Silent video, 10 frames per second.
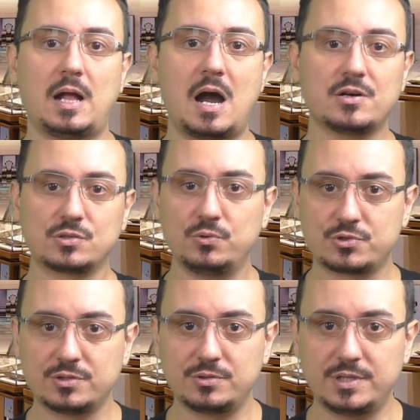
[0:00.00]
Our
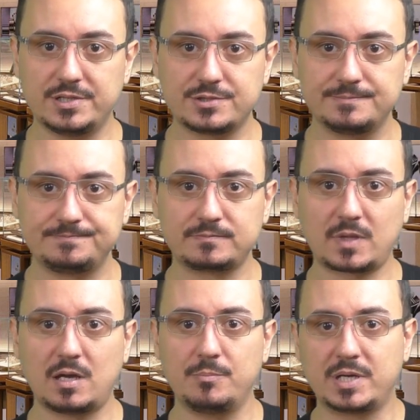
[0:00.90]
solution to this,
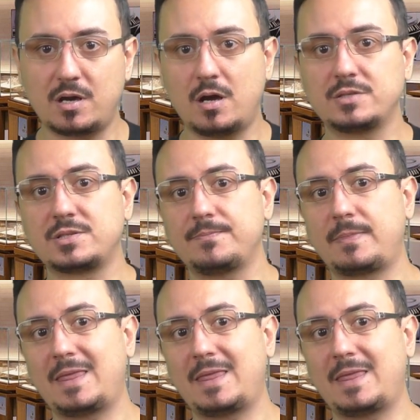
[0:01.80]
because